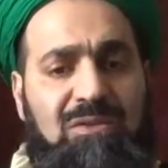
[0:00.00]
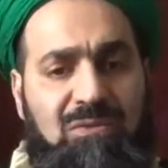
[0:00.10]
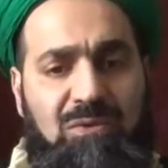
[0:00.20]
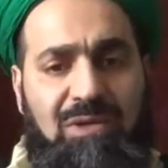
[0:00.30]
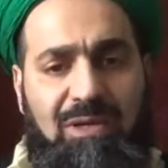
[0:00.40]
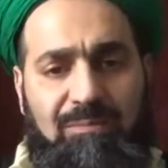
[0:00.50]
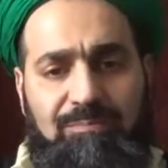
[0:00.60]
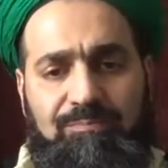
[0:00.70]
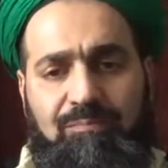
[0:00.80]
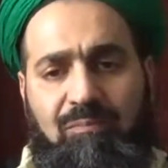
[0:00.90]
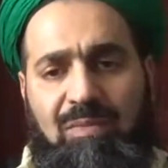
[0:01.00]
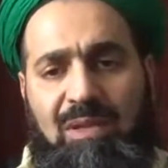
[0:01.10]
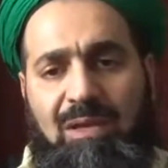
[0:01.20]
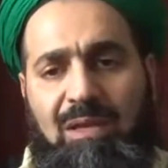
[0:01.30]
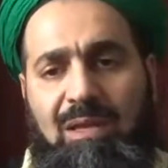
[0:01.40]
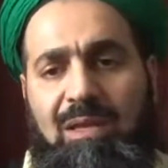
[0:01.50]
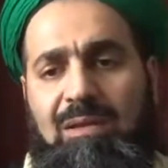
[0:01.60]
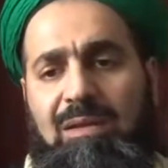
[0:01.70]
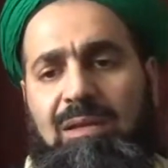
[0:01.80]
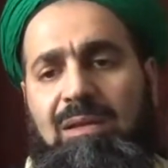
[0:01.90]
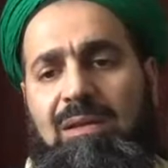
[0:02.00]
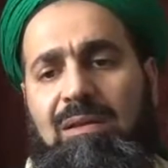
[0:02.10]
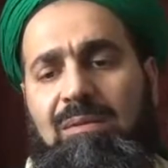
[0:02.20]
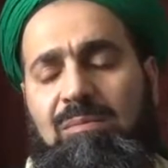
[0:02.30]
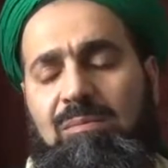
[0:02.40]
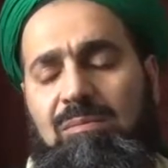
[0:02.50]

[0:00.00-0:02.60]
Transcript: sunnah. And